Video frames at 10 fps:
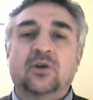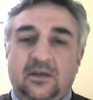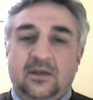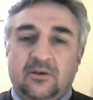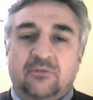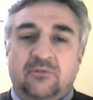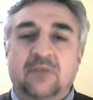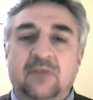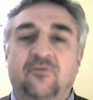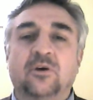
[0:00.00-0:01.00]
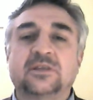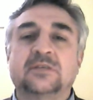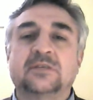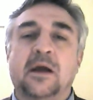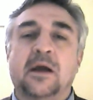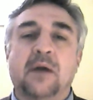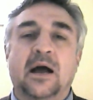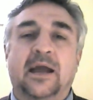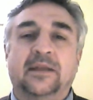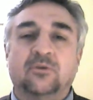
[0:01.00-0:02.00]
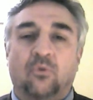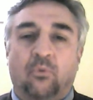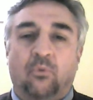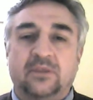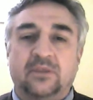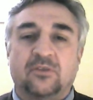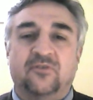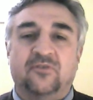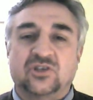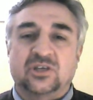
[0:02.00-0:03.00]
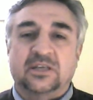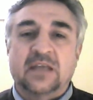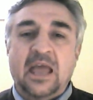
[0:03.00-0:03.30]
reinforce in my mind what the vision